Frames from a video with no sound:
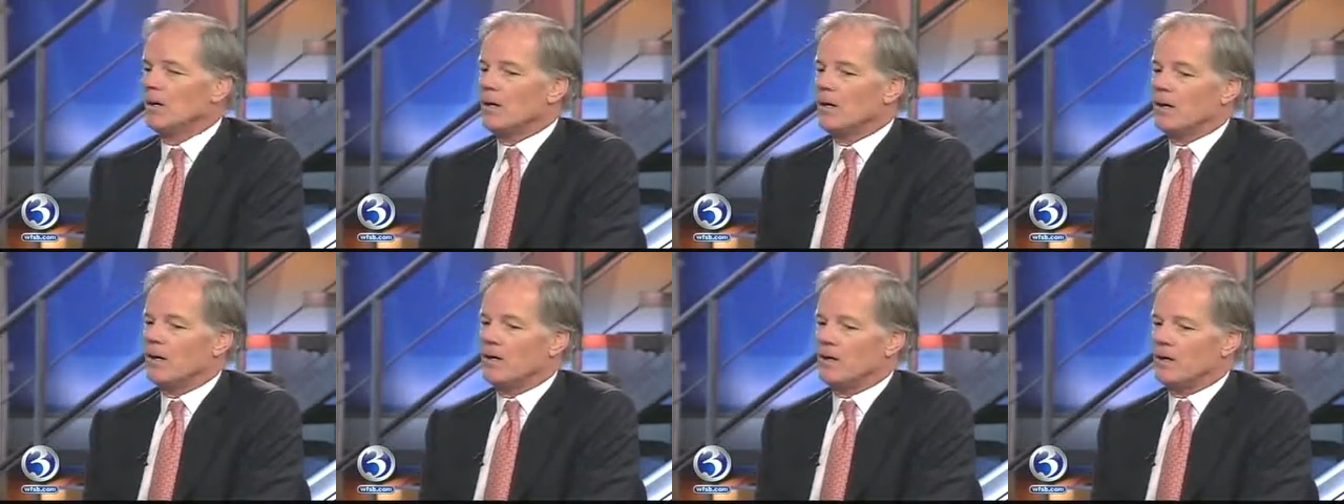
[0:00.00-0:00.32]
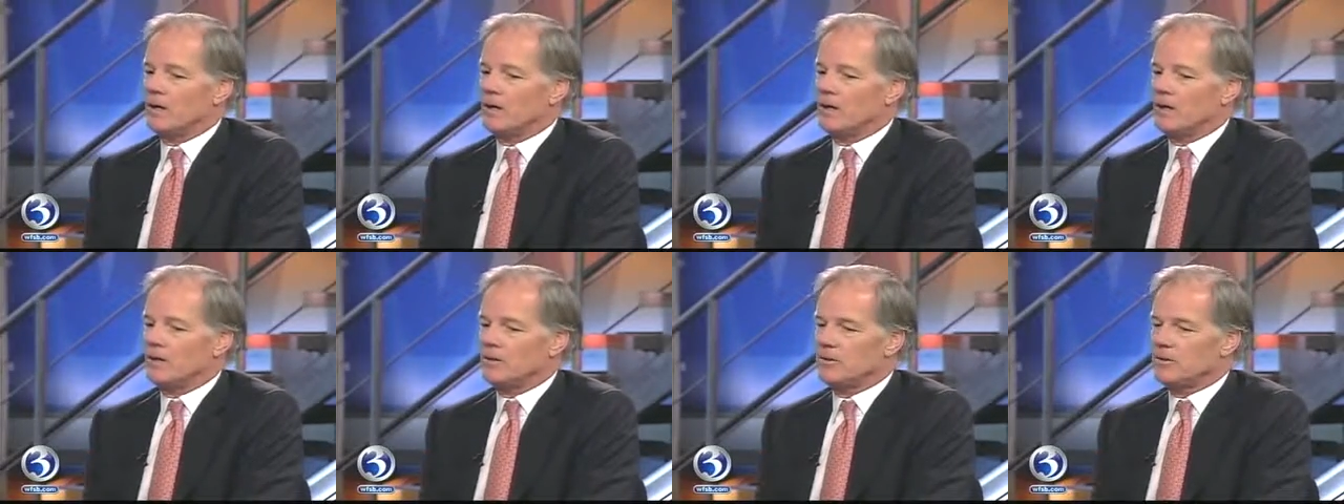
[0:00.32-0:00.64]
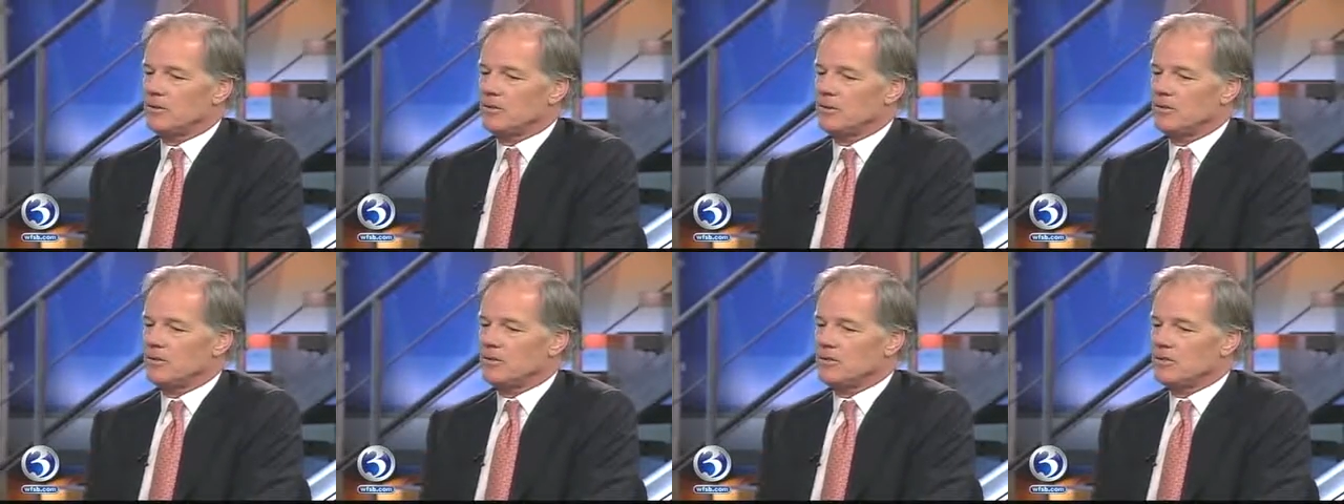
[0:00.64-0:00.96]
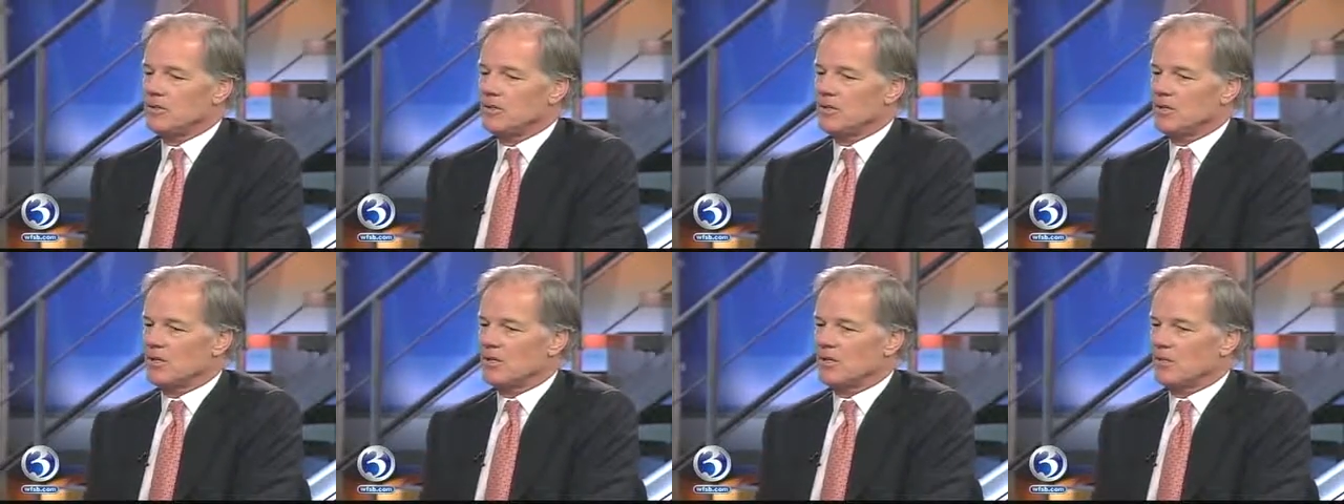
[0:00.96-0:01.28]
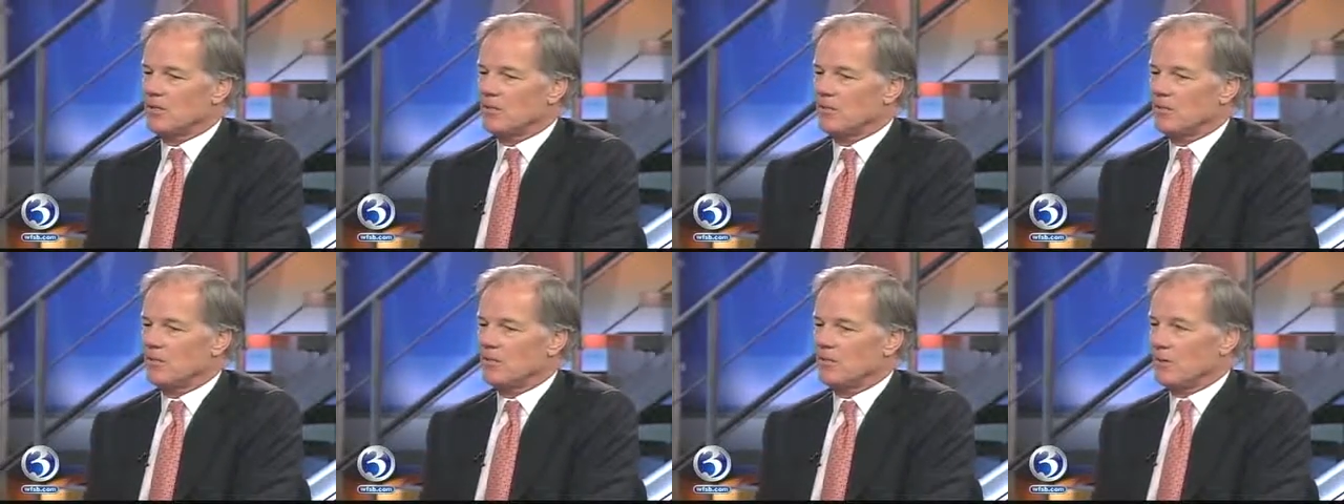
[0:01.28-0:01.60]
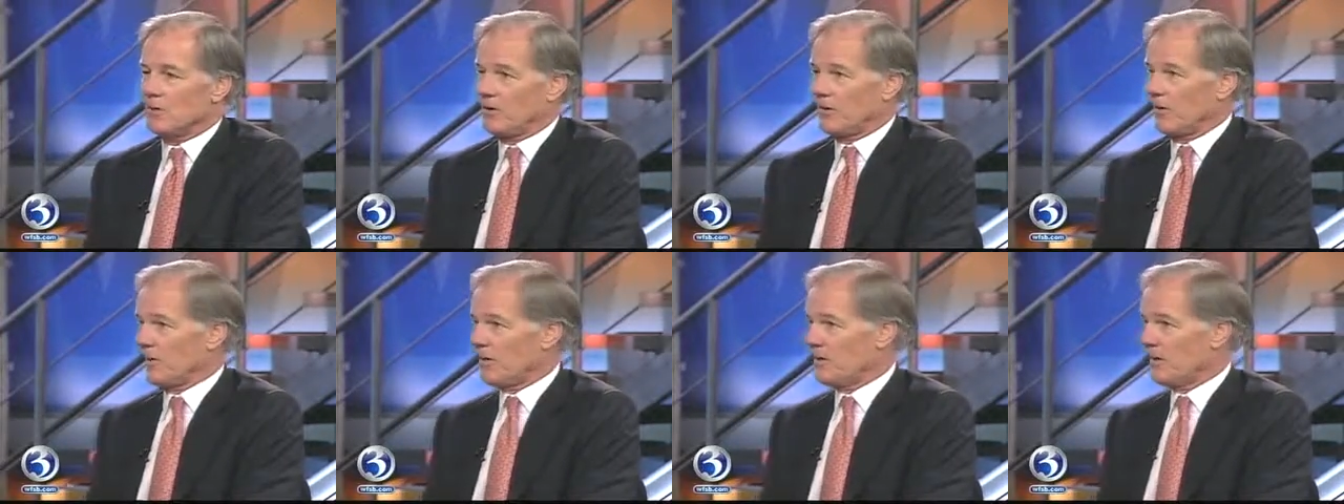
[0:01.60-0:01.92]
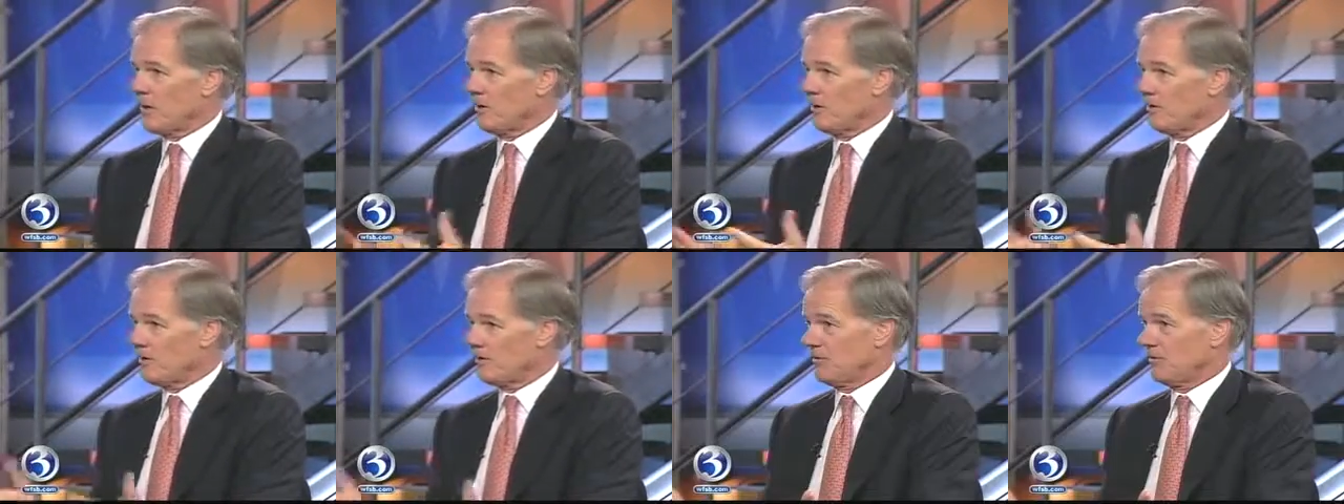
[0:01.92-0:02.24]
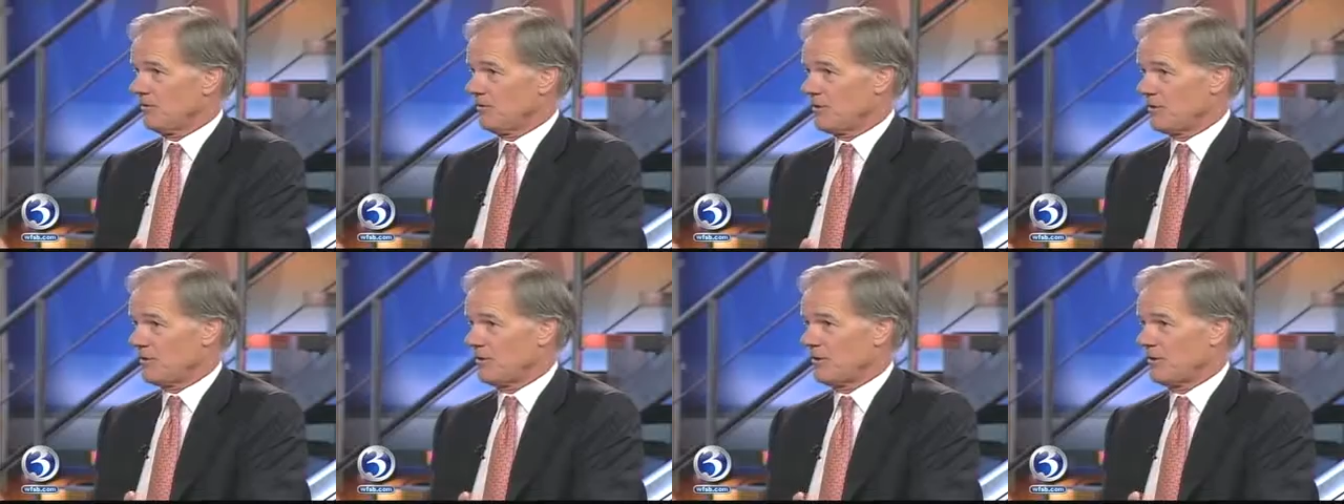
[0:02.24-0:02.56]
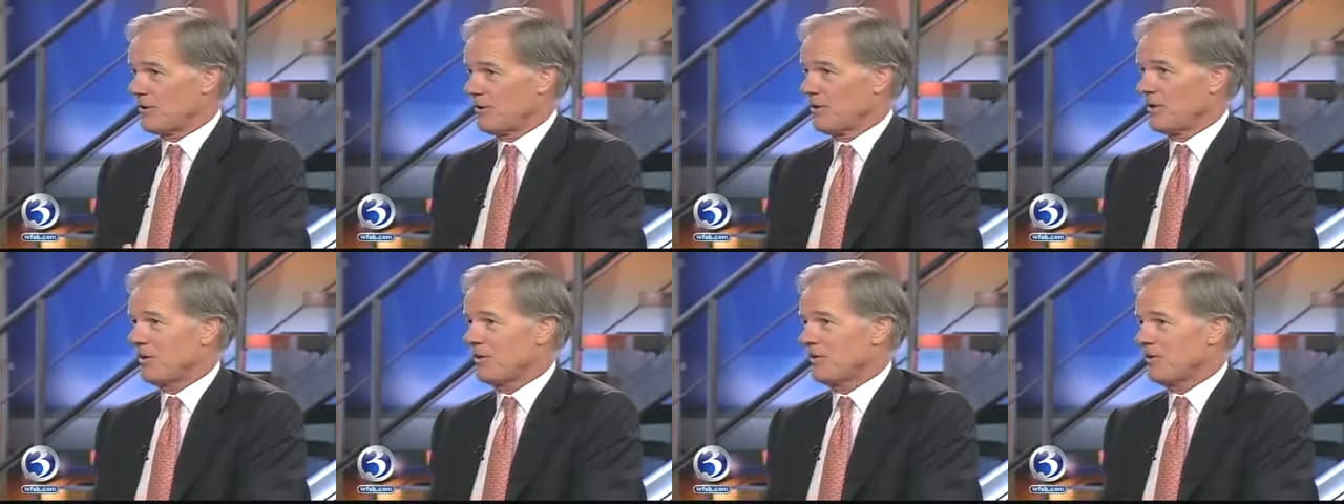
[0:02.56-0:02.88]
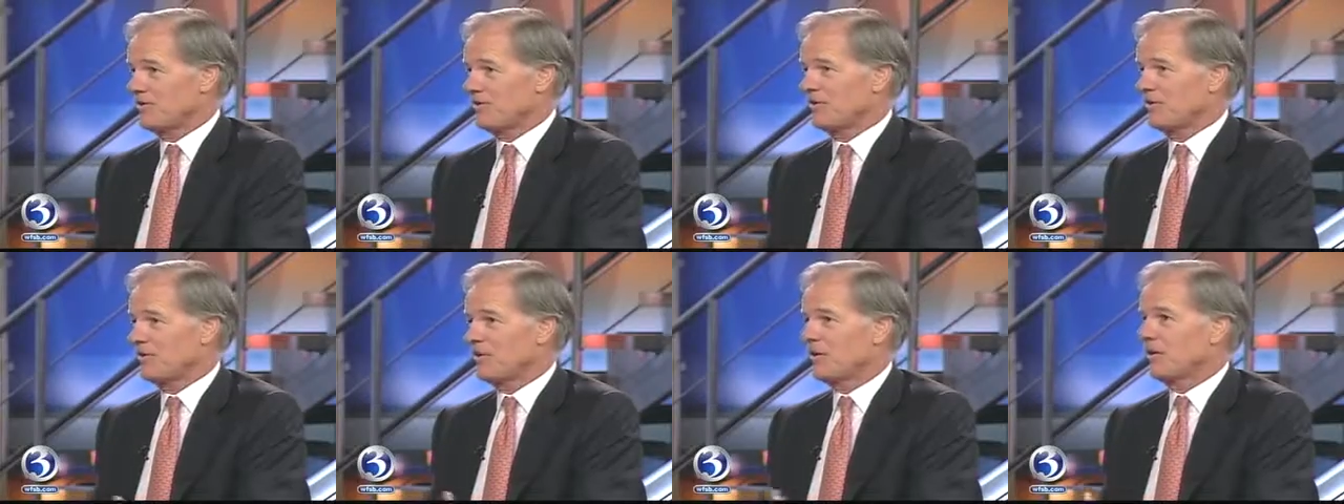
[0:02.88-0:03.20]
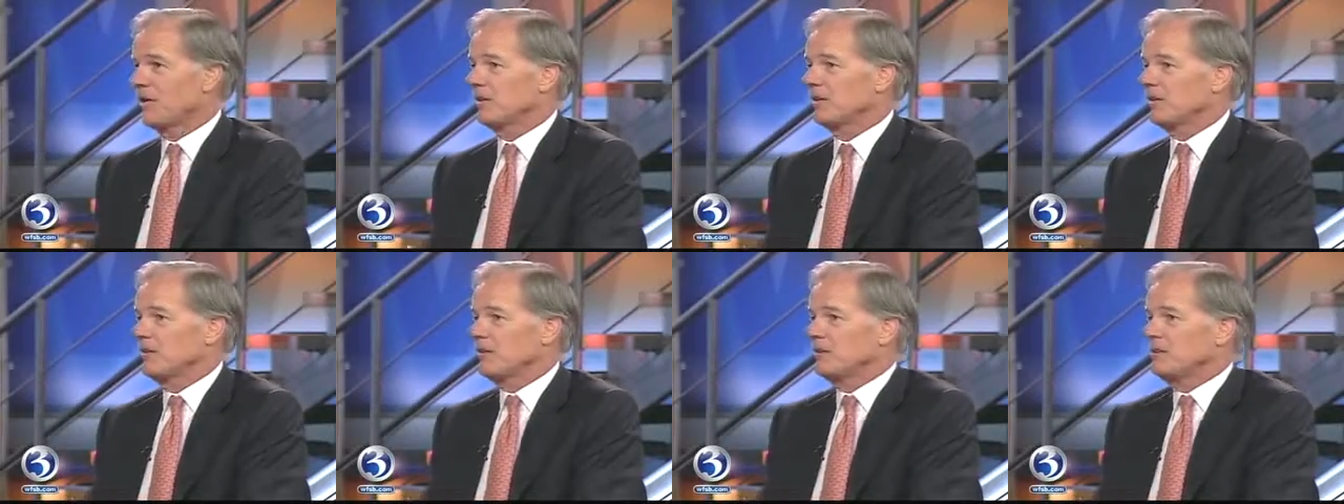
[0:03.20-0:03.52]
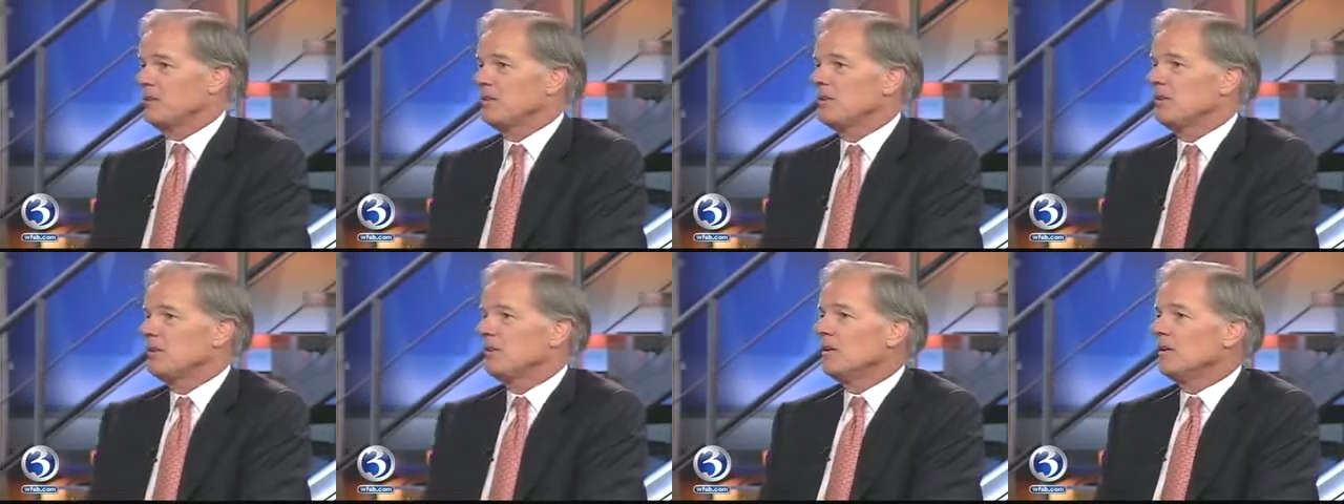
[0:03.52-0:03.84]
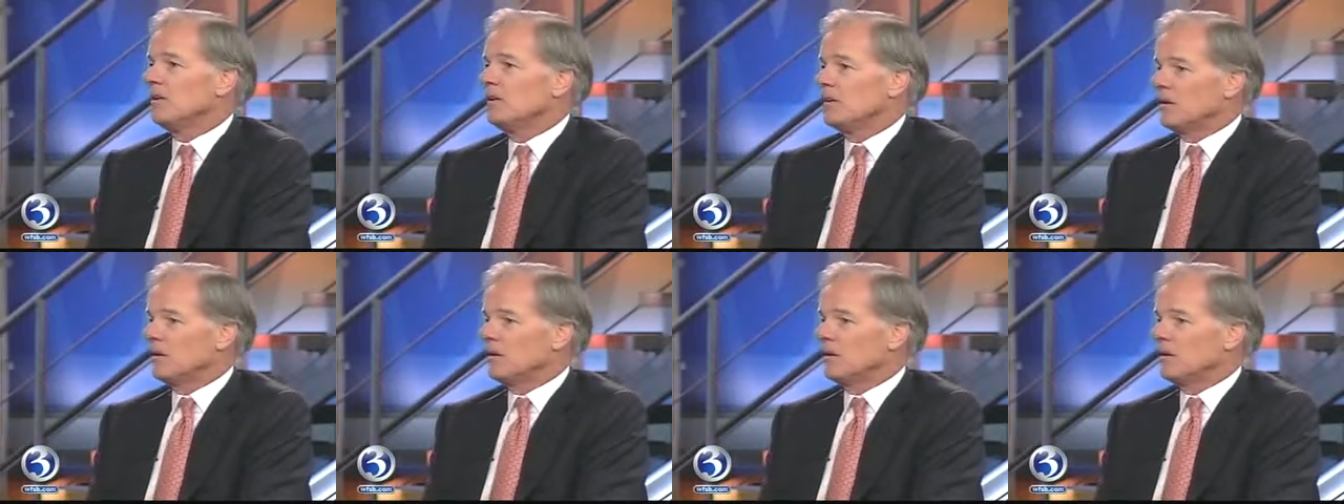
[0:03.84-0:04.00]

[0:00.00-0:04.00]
And it depends on whether or not Senator Dodd is in fact the